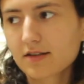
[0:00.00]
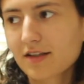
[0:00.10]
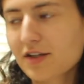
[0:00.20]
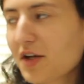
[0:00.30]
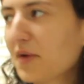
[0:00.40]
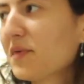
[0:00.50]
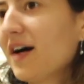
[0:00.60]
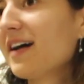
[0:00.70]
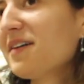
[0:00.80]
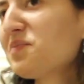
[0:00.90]
You know
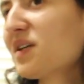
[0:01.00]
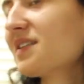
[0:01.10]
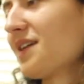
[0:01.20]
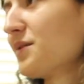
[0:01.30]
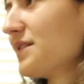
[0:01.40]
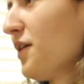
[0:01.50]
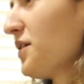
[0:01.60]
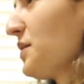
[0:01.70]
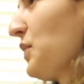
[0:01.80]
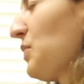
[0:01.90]
why? Because I was
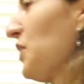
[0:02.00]
talking with